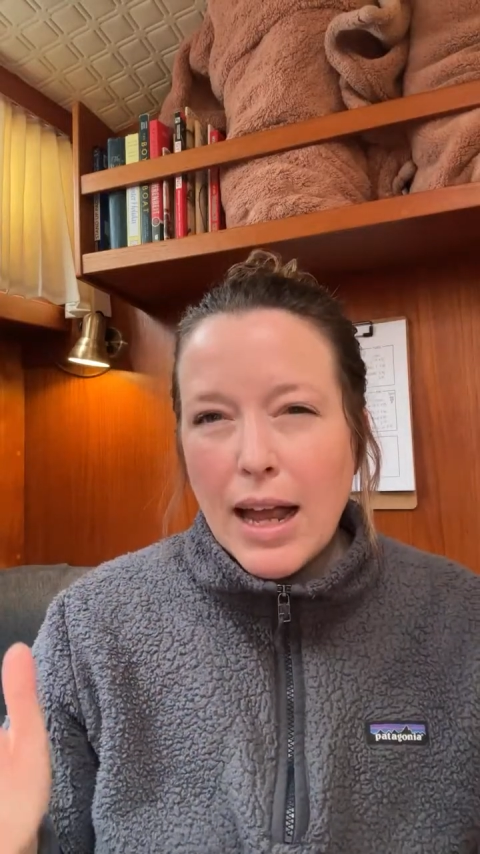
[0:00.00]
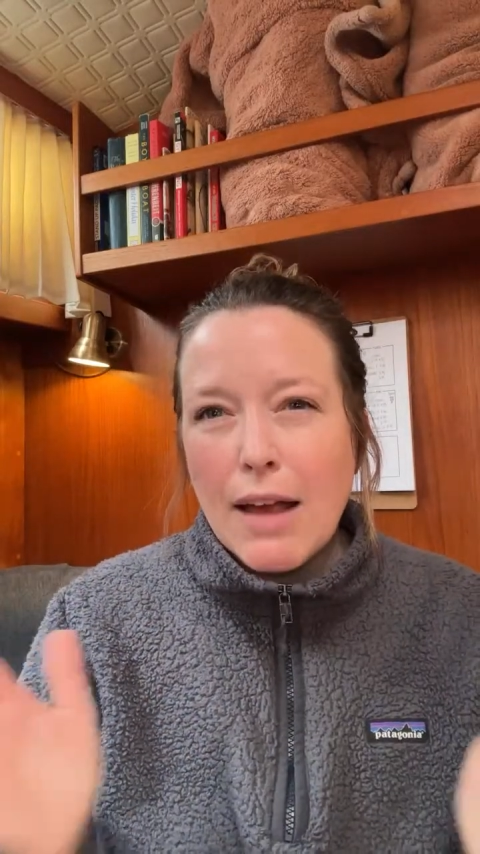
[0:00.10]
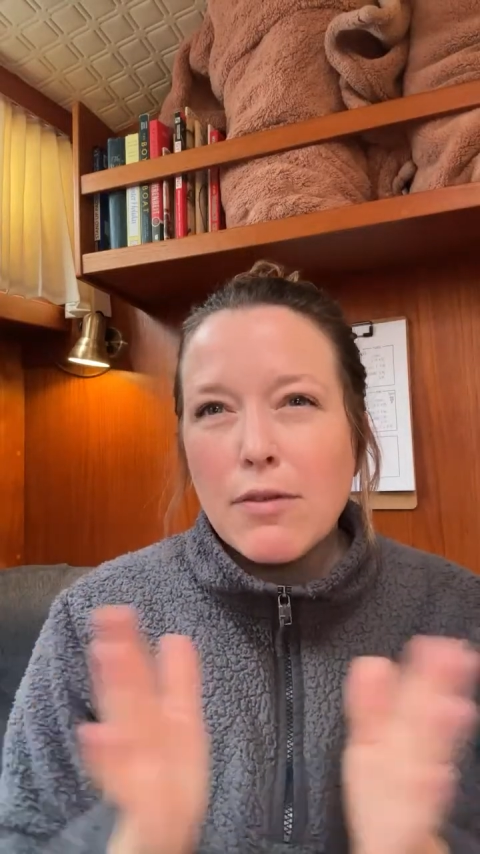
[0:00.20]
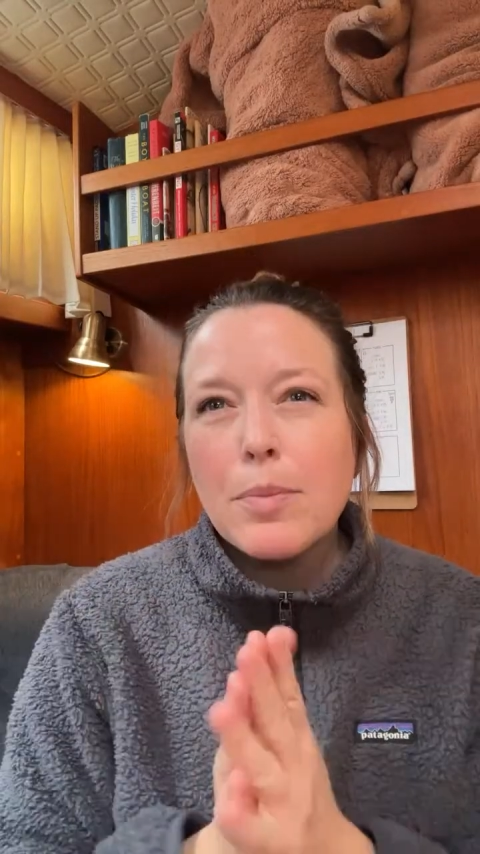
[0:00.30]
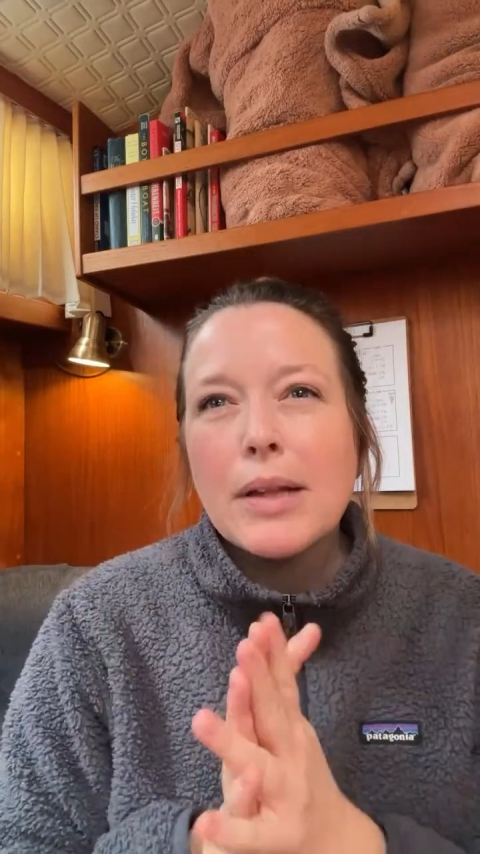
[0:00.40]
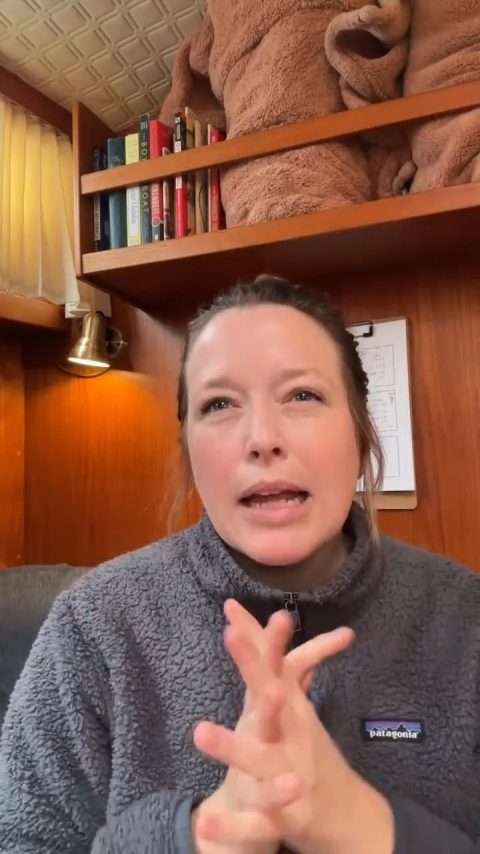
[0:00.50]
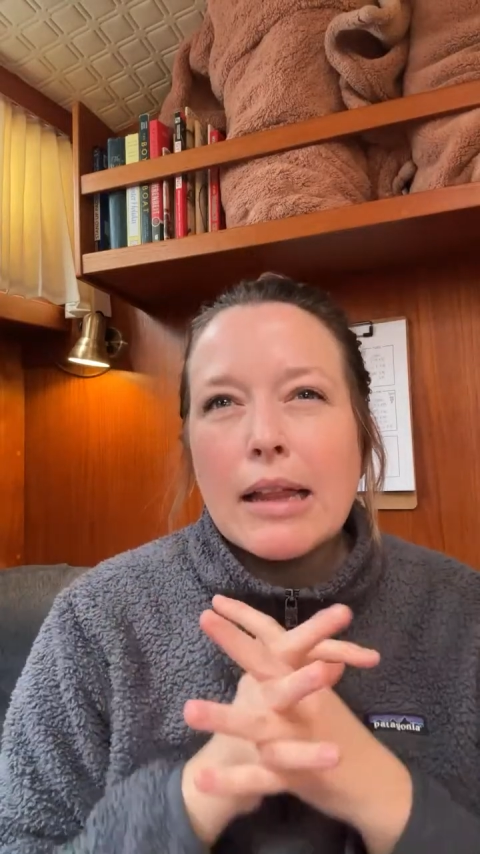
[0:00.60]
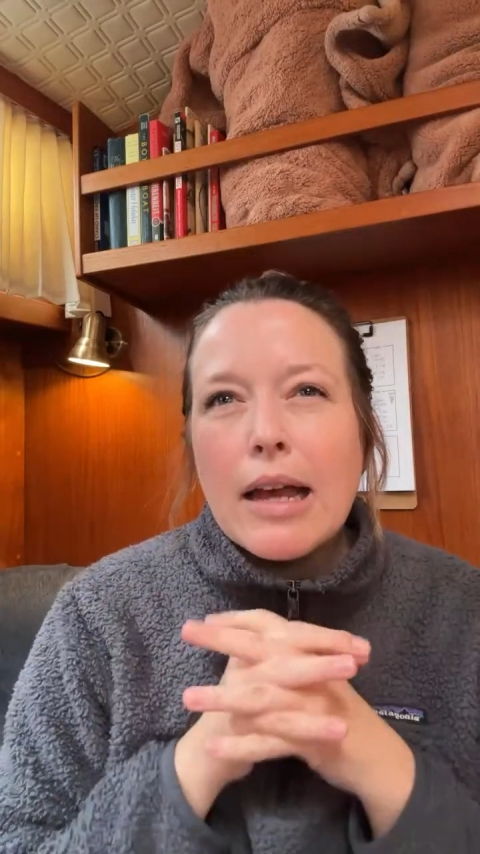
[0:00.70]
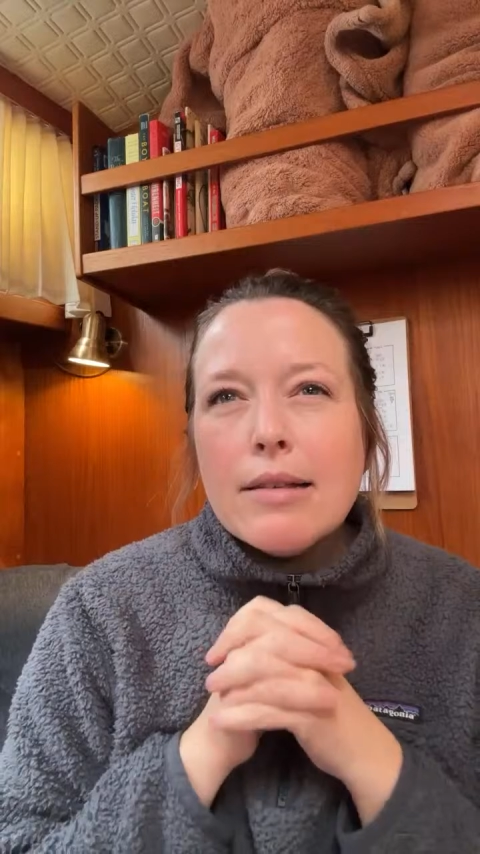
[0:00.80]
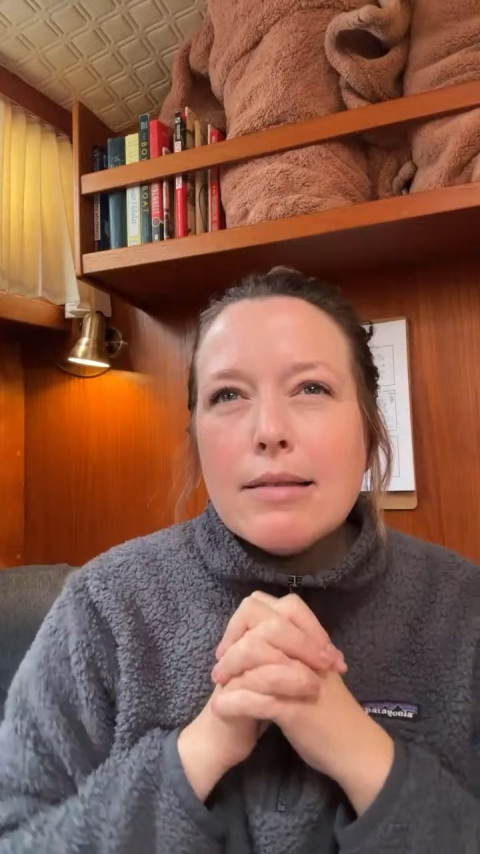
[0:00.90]
I have a
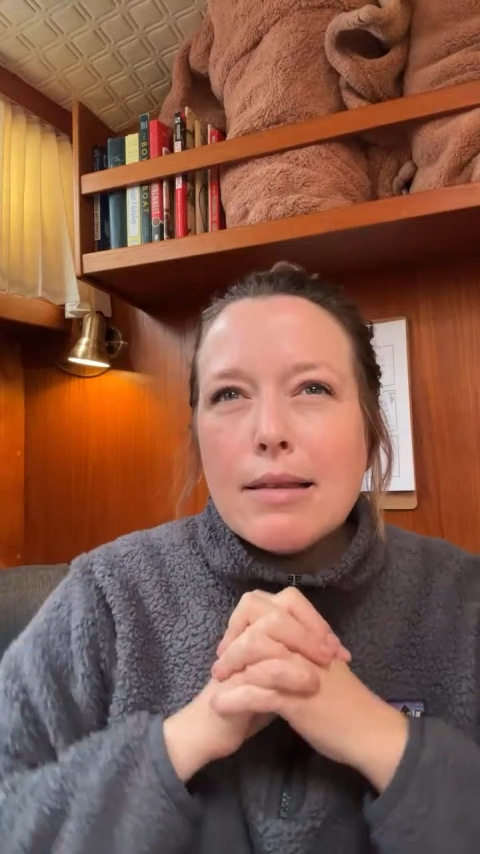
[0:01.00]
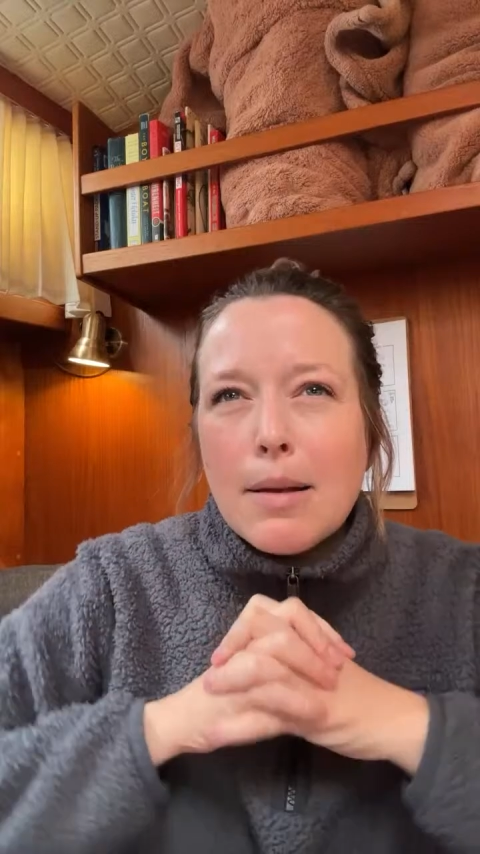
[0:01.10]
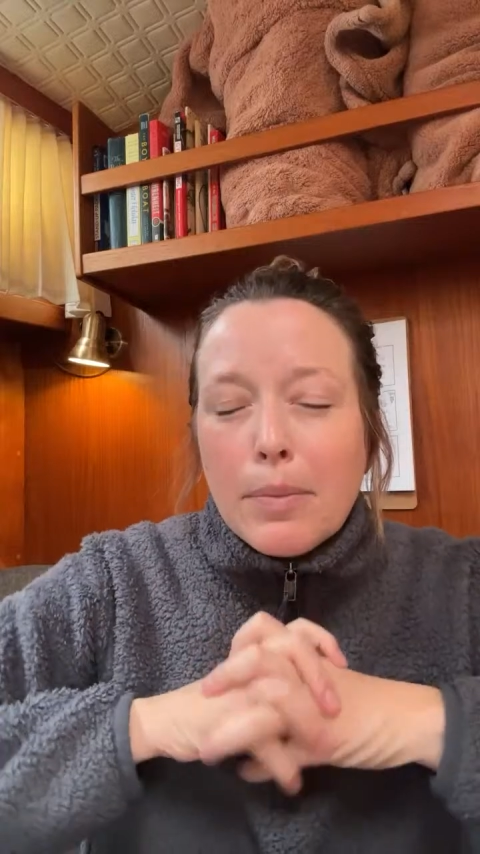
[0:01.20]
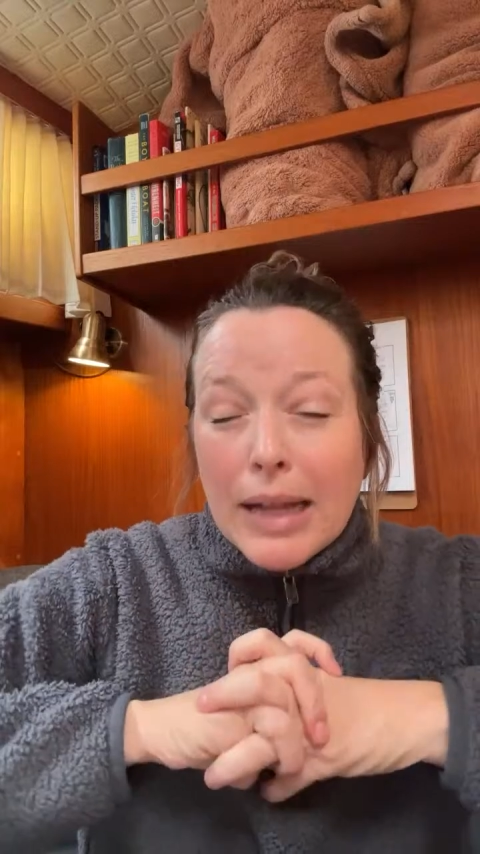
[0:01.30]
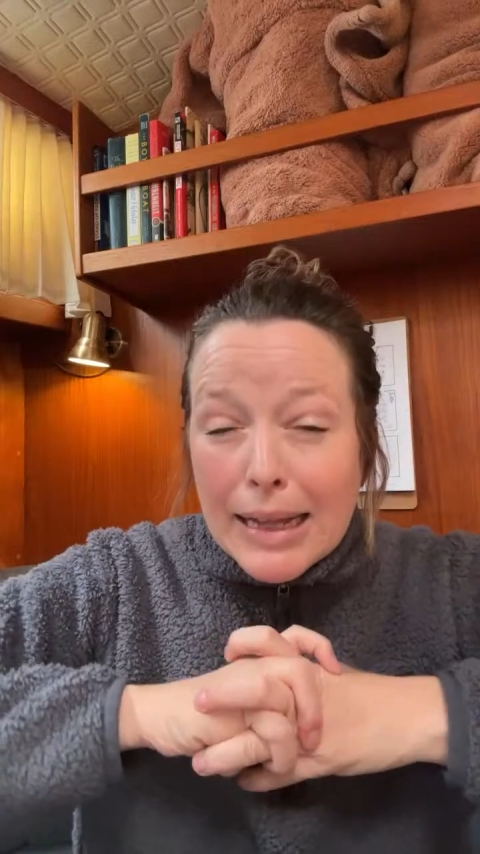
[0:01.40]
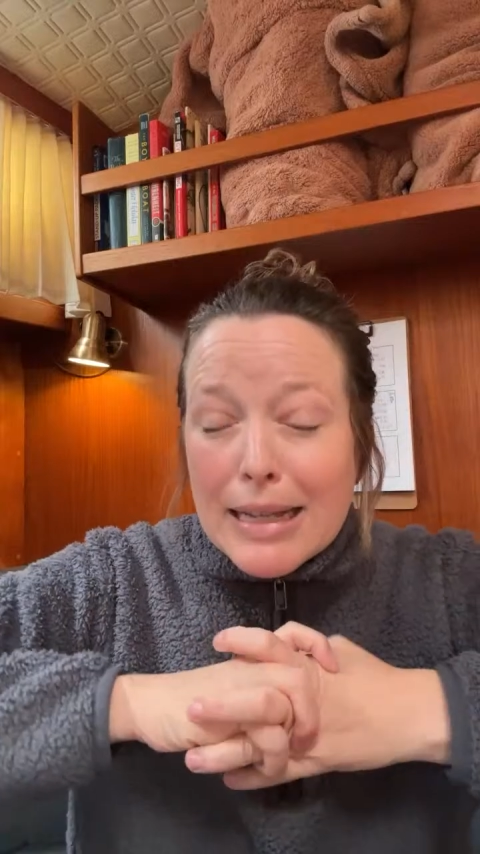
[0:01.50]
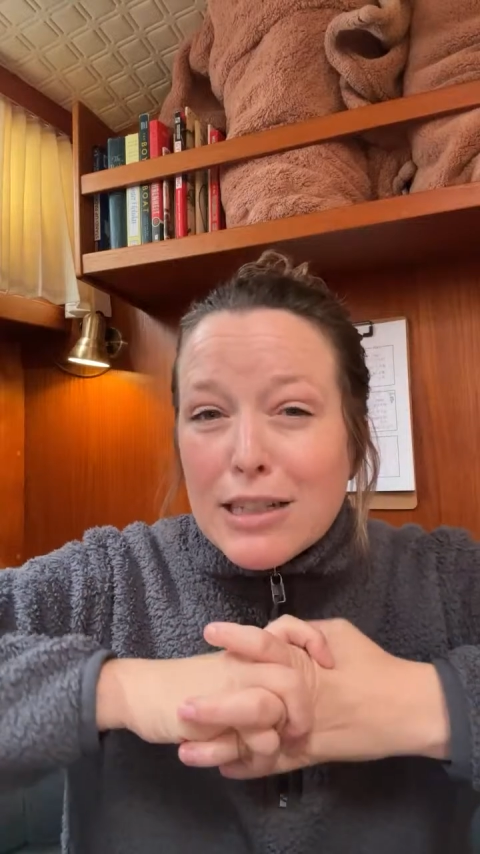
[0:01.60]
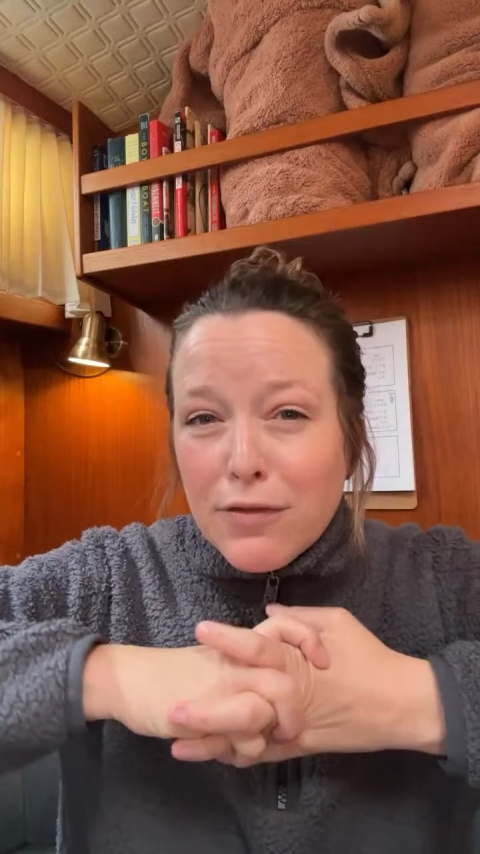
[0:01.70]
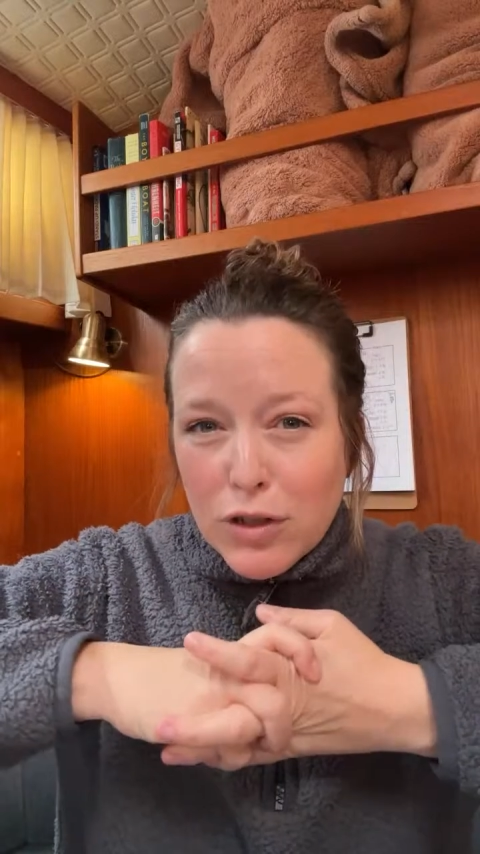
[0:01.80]
playlist